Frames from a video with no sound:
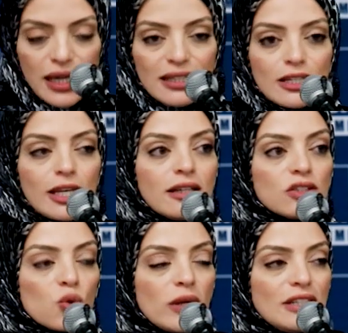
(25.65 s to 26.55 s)
and
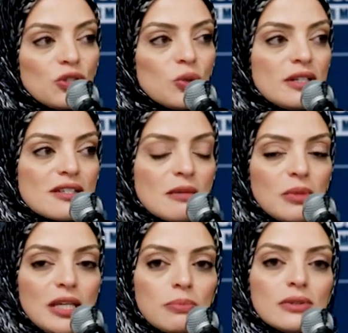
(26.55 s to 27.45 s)
killed 22 innocent
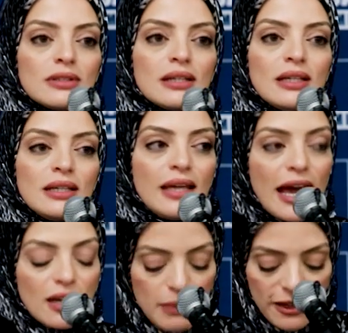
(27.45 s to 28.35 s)
people, he
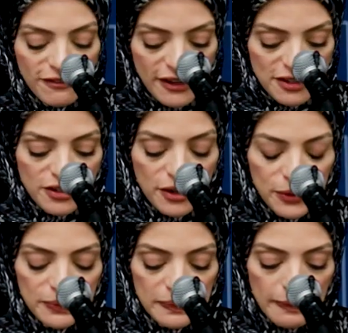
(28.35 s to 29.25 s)
had a manifesto.